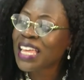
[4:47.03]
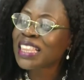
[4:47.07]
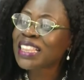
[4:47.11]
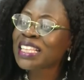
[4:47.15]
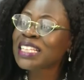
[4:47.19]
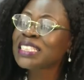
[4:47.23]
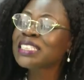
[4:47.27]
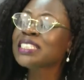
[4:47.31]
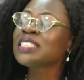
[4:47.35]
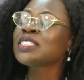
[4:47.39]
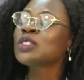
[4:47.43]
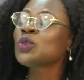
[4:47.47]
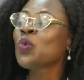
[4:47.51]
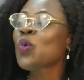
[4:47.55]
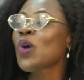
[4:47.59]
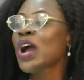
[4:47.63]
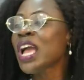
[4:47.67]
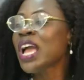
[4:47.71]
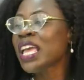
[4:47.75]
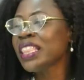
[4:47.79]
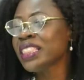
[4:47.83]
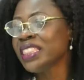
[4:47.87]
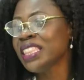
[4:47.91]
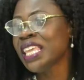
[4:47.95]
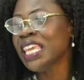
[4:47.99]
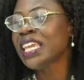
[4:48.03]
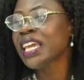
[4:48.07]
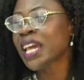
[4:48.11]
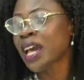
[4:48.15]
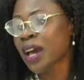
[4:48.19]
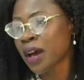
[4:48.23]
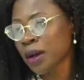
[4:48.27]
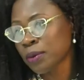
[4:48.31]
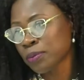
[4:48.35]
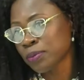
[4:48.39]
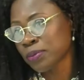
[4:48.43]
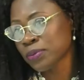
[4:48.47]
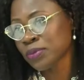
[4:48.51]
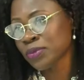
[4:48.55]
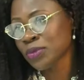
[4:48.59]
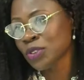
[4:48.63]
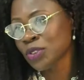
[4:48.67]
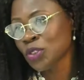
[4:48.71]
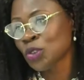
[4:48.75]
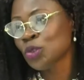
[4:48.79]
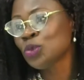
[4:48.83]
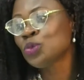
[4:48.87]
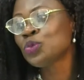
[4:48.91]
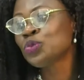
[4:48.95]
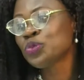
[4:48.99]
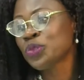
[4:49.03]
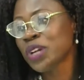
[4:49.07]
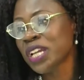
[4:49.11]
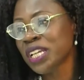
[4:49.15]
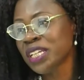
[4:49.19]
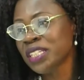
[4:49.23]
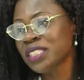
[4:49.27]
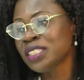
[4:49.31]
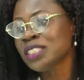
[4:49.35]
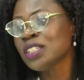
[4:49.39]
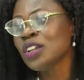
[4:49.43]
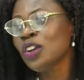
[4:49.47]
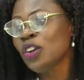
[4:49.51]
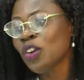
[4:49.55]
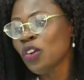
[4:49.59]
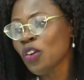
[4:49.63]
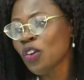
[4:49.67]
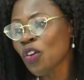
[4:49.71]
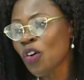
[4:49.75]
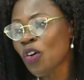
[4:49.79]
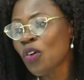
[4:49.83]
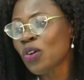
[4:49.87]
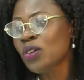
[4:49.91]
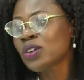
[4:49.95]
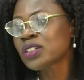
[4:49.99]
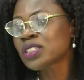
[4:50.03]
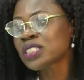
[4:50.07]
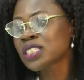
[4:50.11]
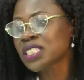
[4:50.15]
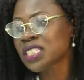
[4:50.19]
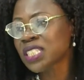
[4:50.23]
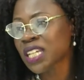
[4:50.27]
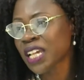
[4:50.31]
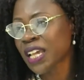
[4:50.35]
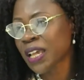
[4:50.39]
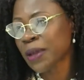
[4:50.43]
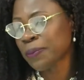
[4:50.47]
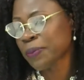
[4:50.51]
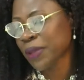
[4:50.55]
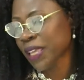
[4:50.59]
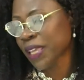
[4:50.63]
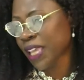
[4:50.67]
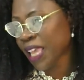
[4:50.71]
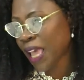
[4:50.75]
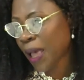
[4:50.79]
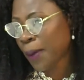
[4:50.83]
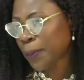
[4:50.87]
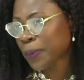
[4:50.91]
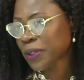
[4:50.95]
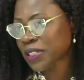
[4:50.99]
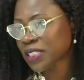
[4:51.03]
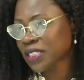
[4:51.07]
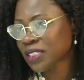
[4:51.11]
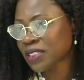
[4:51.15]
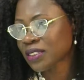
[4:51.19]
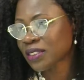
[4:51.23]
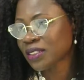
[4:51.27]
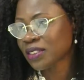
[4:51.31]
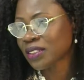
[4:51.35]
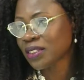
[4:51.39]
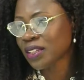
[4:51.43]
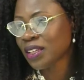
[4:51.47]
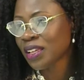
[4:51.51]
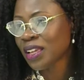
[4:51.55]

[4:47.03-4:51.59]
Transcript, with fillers: This is where they come to raise long-term capital.